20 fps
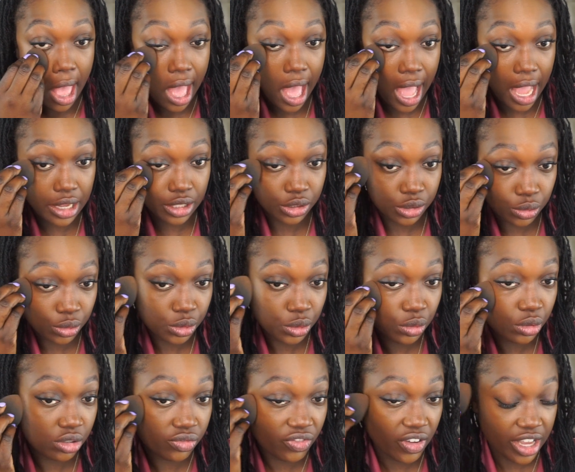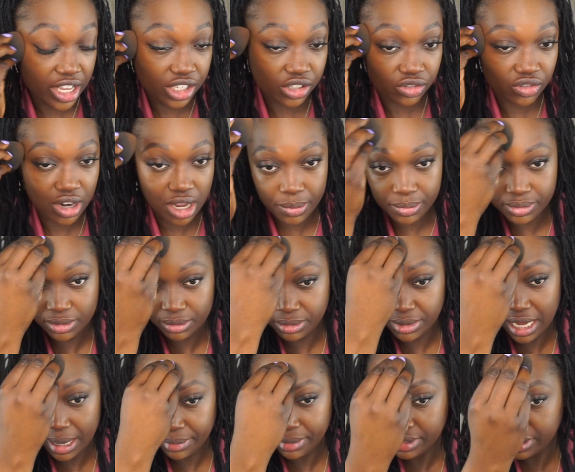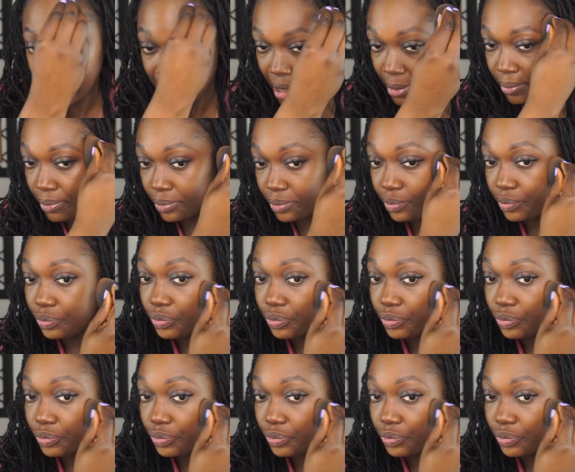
I do use face scrubs from time to time